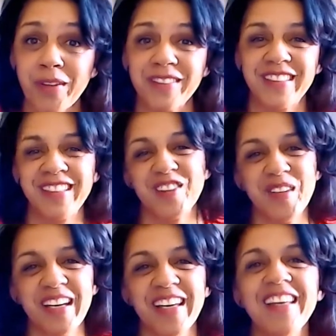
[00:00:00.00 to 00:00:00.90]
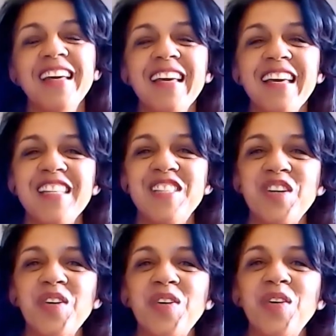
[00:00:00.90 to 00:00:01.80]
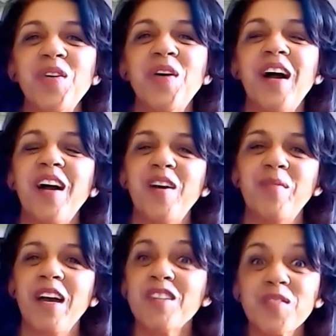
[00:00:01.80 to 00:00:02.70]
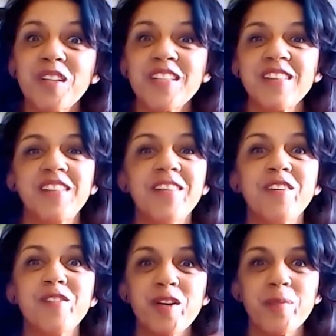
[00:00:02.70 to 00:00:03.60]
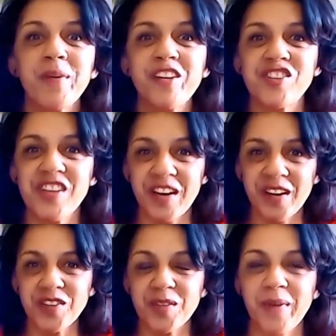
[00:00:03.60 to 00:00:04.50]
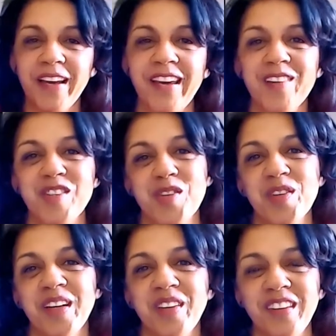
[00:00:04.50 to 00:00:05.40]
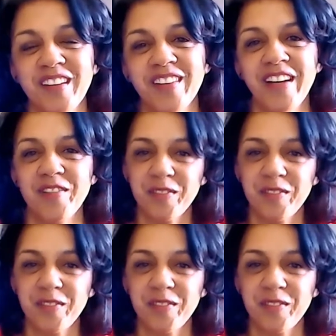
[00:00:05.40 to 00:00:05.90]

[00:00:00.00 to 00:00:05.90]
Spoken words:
important, okay? So I just want to give a real big shout out to my guarantor out there.